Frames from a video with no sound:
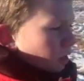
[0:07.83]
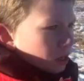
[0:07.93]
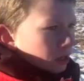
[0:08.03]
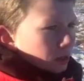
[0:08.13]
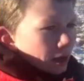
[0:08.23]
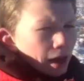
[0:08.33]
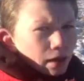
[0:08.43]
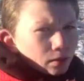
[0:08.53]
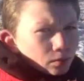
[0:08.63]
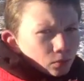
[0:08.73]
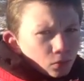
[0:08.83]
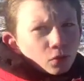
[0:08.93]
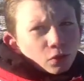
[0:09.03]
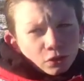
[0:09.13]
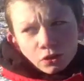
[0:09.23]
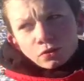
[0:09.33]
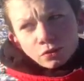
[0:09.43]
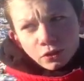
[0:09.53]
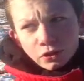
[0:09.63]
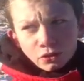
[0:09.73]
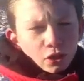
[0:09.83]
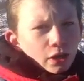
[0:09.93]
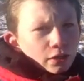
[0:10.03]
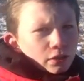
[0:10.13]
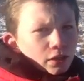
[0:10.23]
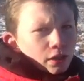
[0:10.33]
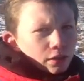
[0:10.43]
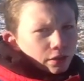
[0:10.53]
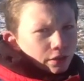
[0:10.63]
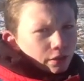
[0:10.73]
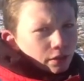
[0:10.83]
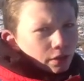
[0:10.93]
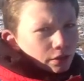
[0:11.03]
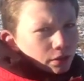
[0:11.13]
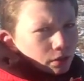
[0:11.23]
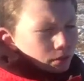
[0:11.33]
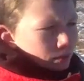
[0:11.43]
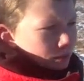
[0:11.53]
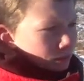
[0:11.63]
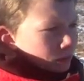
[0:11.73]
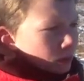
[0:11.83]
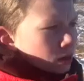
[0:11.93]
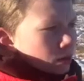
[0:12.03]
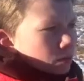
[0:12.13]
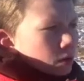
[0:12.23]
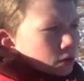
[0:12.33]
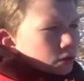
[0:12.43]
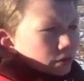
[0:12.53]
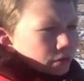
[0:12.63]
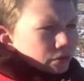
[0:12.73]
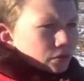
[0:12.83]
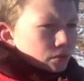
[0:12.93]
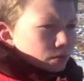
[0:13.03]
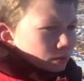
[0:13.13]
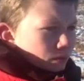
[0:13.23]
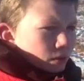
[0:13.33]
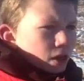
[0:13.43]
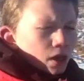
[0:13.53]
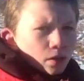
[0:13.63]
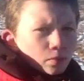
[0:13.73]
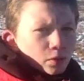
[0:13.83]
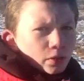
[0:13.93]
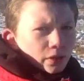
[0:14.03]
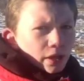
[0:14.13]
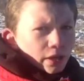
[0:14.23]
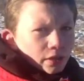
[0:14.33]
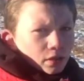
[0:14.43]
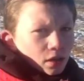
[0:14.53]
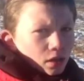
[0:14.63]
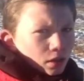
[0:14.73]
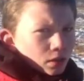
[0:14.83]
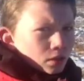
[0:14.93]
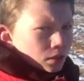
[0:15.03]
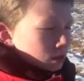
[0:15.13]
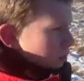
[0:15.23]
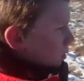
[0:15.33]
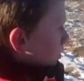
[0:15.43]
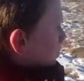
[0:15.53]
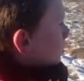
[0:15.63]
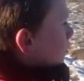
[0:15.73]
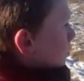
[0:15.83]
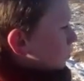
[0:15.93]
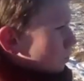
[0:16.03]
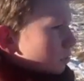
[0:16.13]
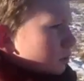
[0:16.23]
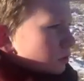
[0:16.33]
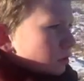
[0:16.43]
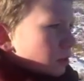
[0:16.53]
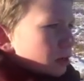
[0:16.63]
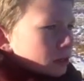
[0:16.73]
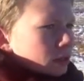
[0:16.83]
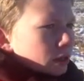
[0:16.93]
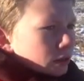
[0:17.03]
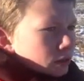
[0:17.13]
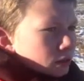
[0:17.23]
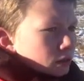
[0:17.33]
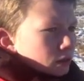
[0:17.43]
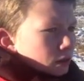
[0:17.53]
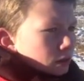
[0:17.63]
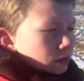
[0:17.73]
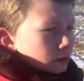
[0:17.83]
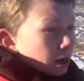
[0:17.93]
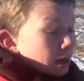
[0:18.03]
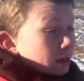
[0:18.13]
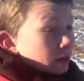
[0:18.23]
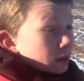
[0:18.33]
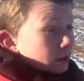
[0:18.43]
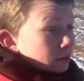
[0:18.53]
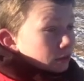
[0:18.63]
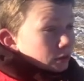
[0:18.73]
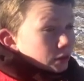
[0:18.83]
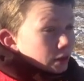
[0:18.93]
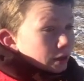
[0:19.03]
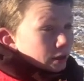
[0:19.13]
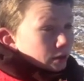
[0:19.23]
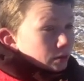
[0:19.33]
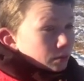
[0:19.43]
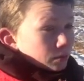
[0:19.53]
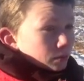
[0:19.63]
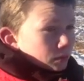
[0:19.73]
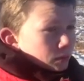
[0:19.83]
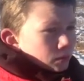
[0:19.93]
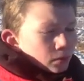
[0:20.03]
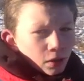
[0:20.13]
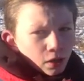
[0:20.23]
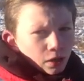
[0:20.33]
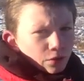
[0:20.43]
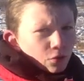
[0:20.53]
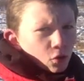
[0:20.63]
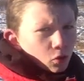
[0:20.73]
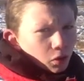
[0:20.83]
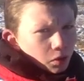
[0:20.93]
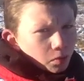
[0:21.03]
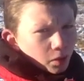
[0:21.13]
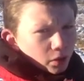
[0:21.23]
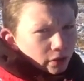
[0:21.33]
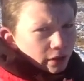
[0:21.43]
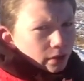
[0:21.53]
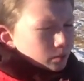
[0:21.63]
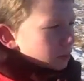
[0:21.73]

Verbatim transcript: Uh, Adam was over trying to scare the other bunch of caribou, and then he saw this huge one. He's trying to signal us, and I thought he was saying his uh, four wheeler broke down,